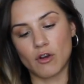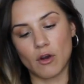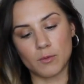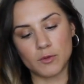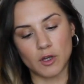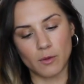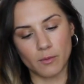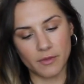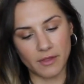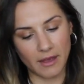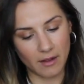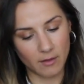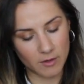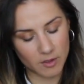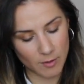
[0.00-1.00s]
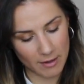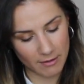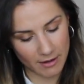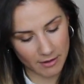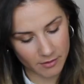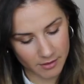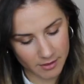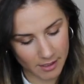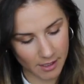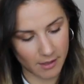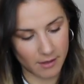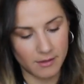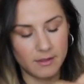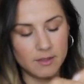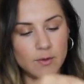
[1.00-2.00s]
crop top thing. Which way around does it go?
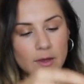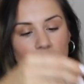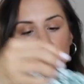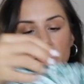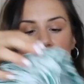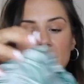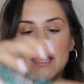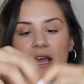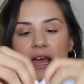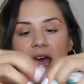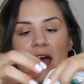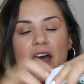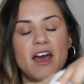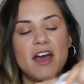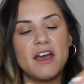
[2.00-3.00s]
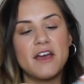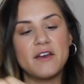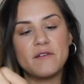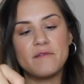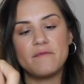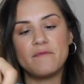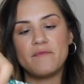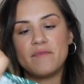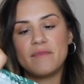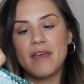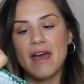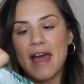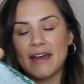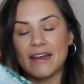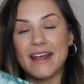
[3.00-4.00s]
This way. And
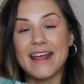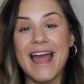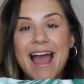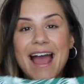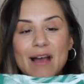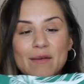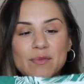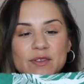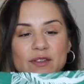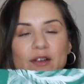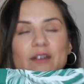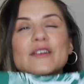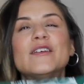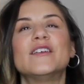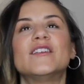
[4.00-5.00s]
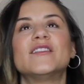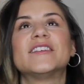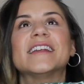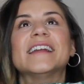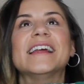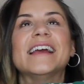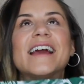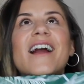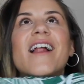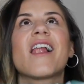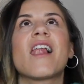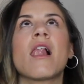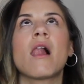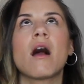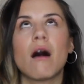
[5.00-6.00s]
I absolutely
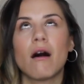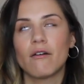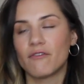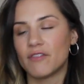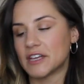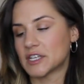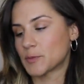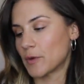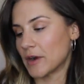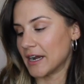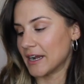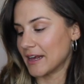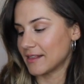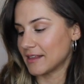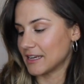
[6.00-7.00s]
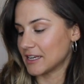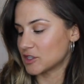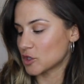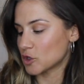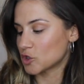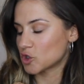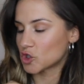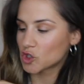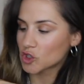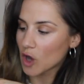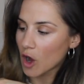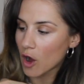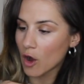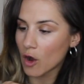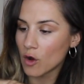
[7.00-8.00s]
love this print. I think it's
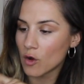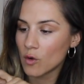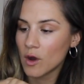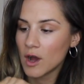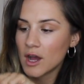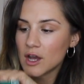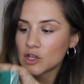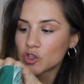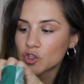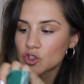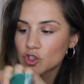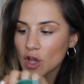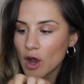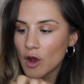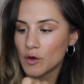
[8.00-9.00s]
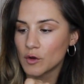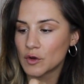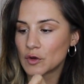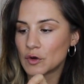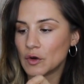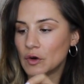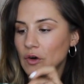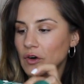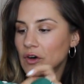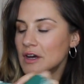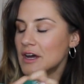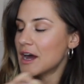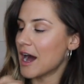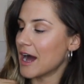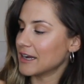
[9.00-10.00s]
so, so
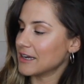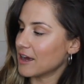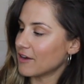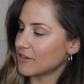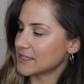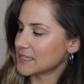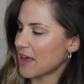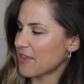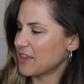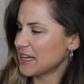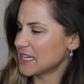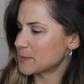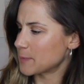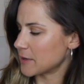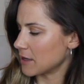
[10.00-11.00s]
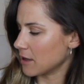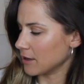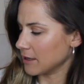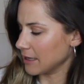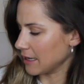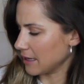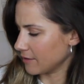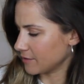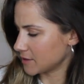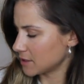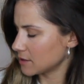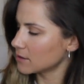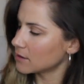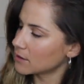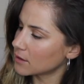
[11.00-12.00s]
cool. I love it. I think it's banana
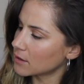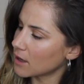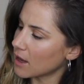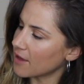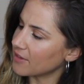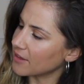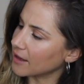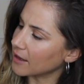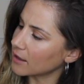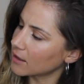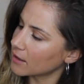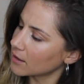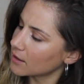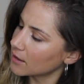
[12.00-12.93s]
leaves, I think.